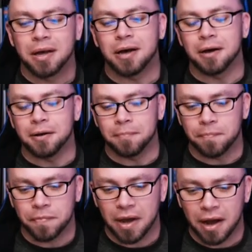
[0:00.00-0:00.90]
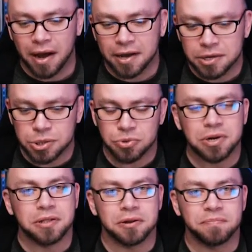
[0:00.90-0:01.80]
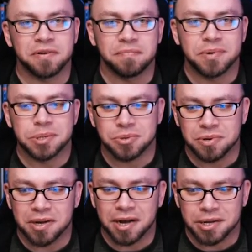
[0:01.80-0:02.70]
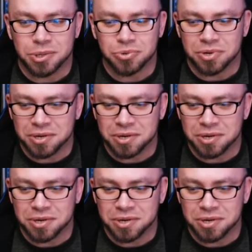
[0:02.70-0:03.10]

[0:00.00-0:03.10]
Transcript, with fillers: I enjoy a little bit of mystery. I enjoy